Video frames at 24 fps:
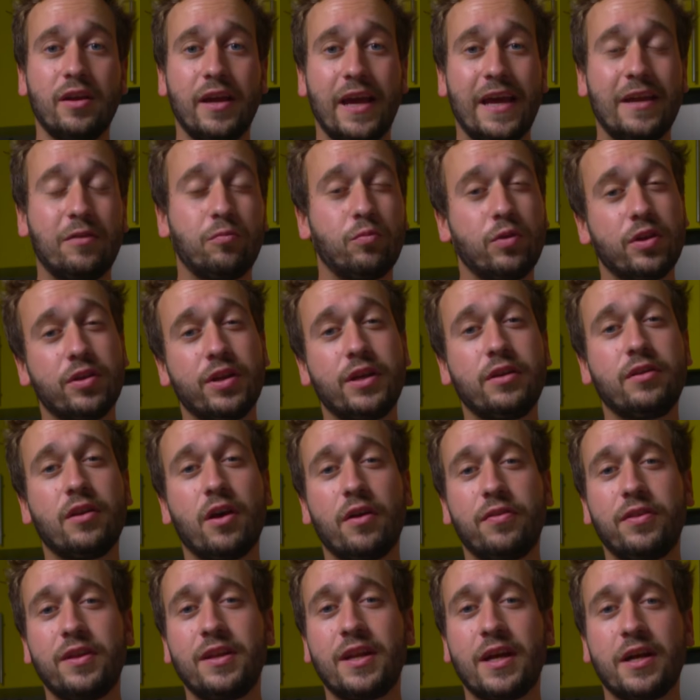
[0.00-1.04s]
and really
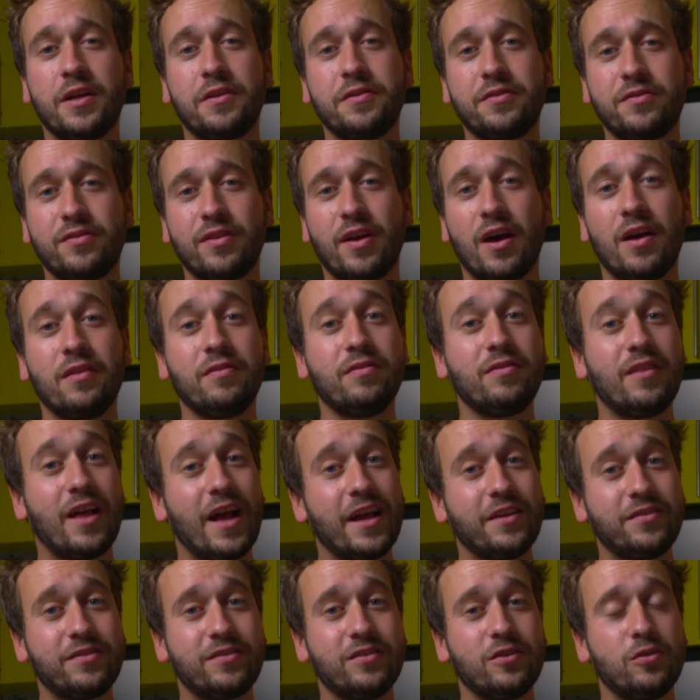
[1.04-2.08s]
nothing else
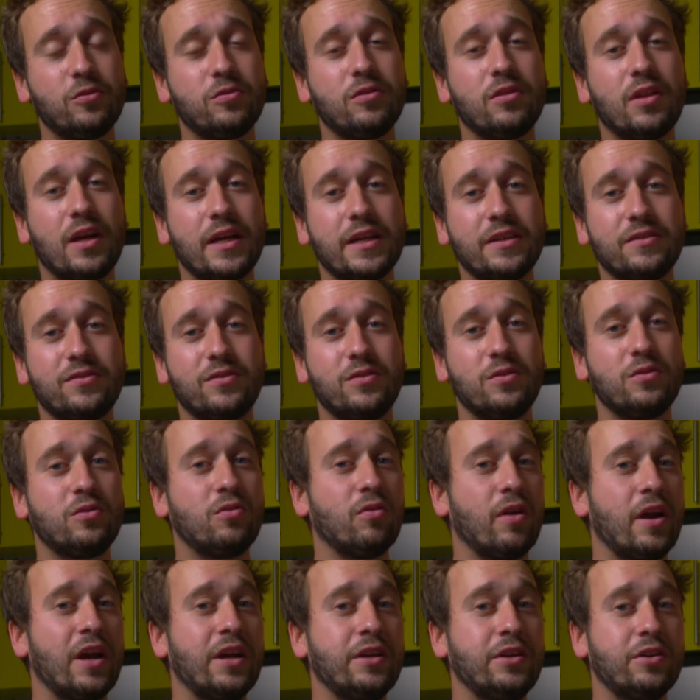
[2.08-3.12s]
unless you'd like to
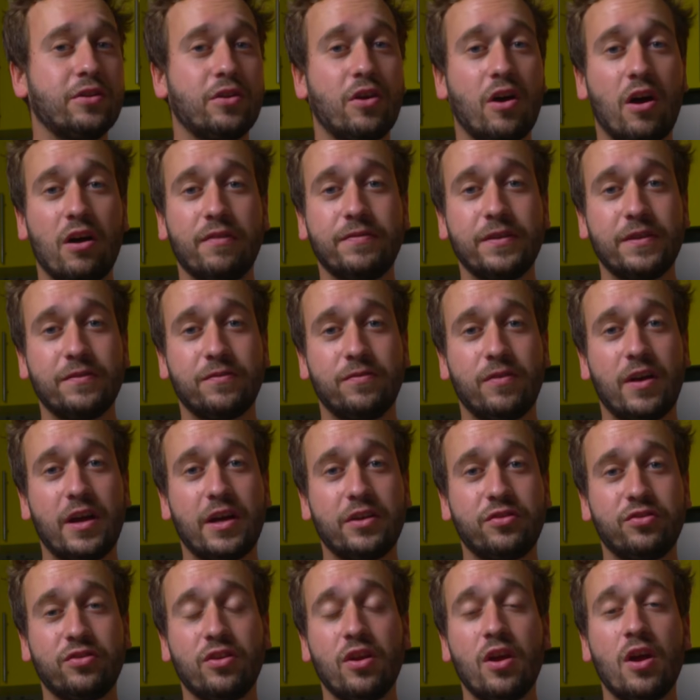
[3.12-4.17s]
grind your coffee
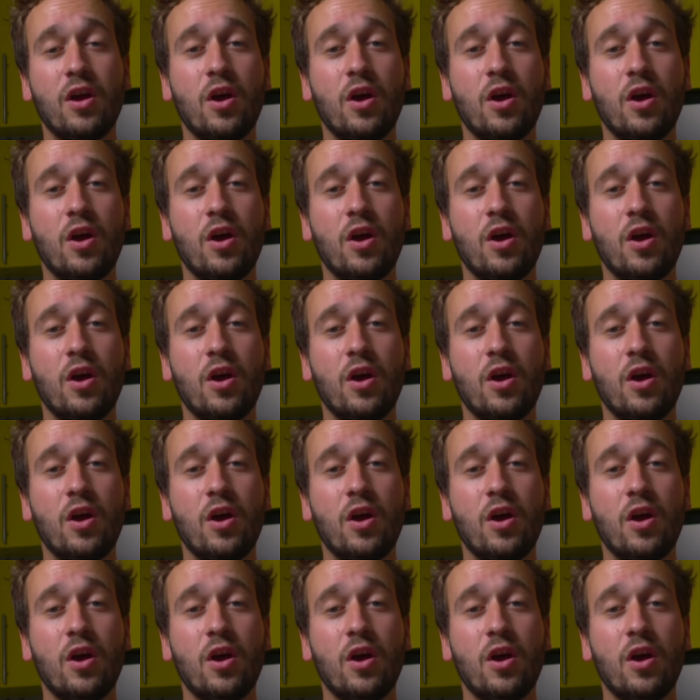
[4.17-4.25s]
fresh,